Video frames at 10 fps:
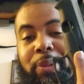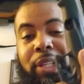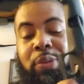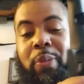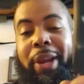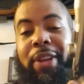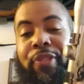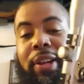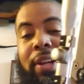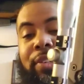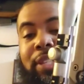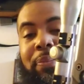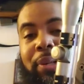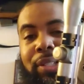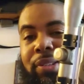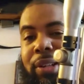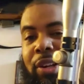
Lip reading: But these were made for like hunting pistol.